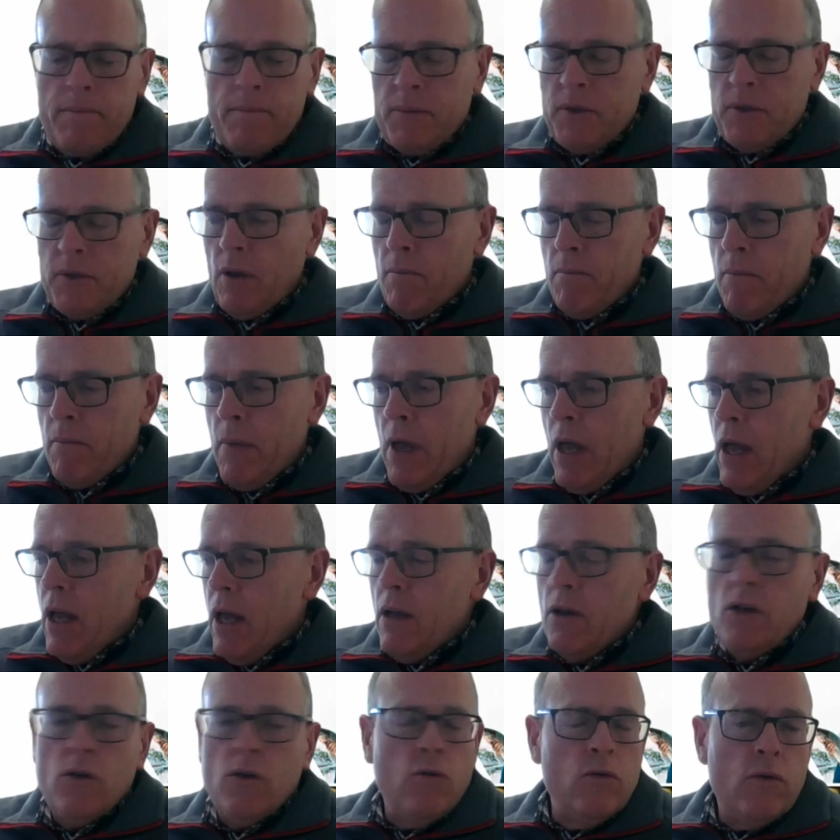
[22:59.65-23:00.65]
some
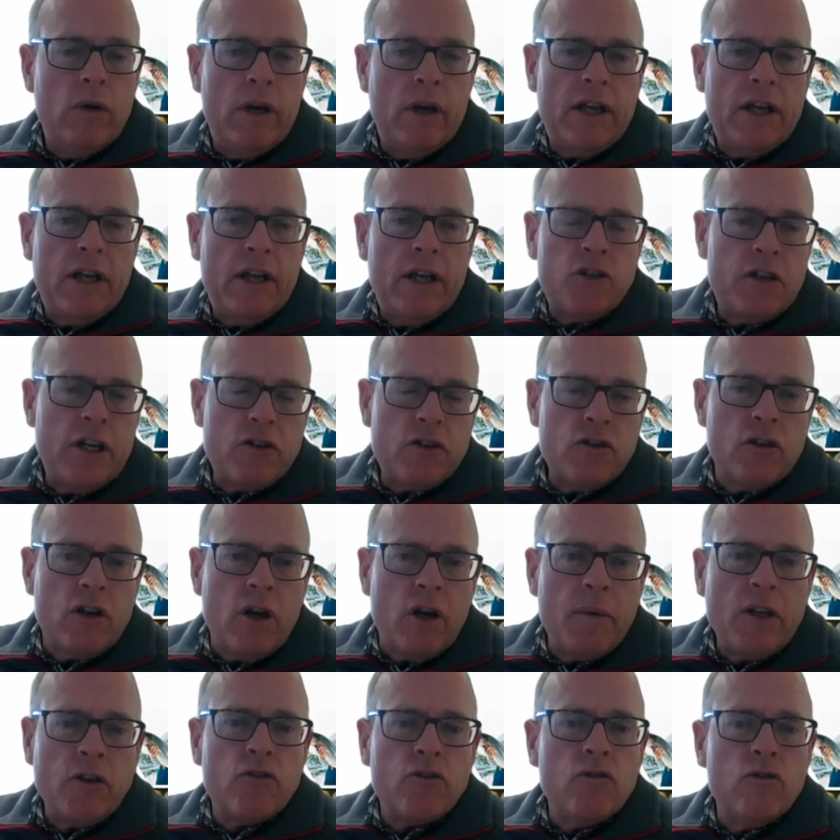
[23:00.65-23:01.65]
new legislation
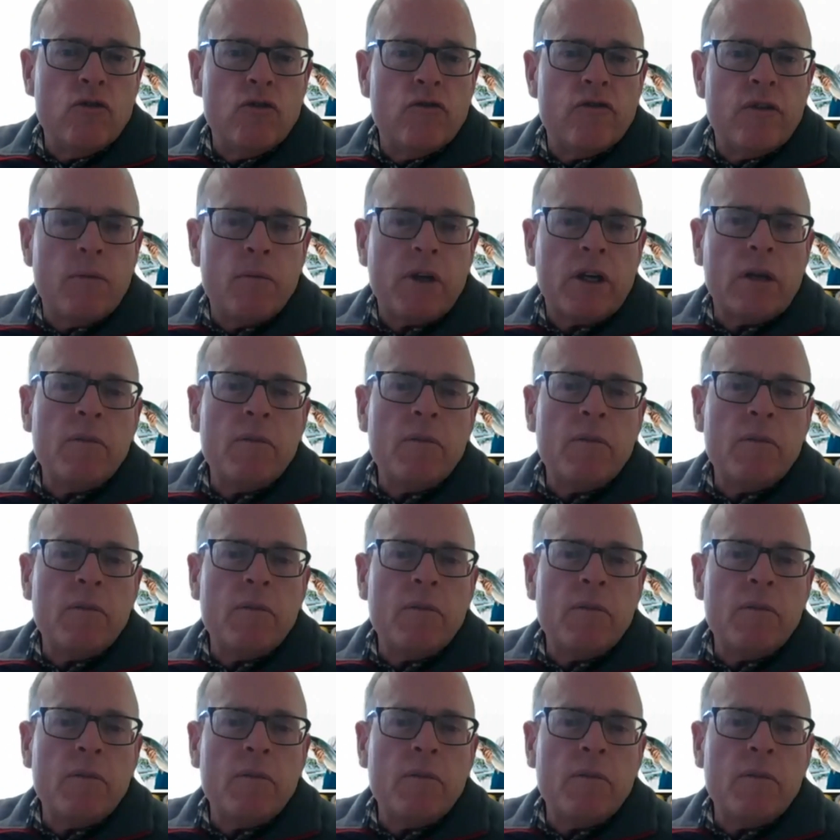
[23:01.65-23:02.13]
coming through from the